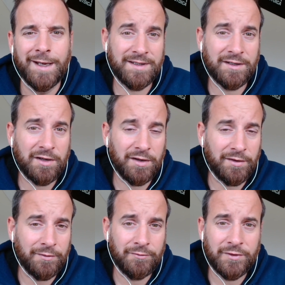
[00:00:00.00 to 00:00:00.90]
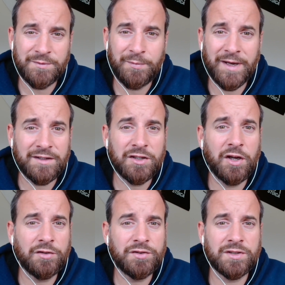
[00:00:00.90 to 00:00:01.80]
To respect the
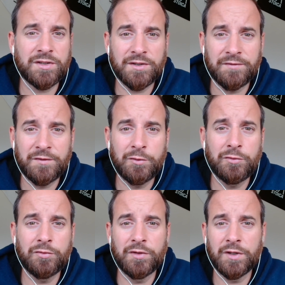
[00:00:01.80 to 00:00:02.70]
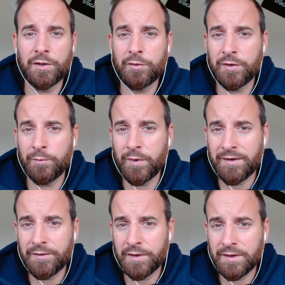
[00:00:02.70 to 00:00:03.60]
culture, the food,
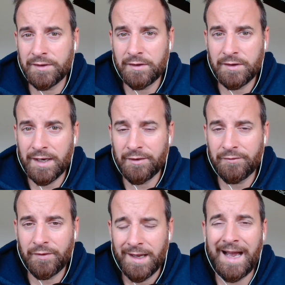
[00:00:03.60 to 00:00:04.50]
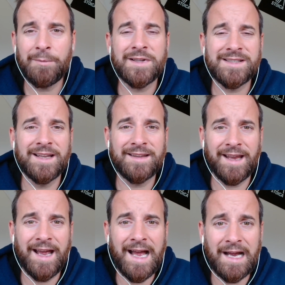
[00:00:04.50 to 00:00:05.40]
whatever kind of habits that they
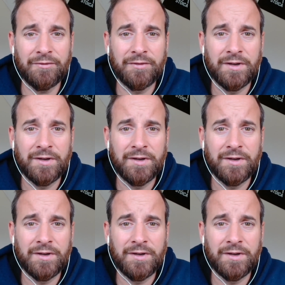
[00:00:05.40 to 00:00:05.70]
have.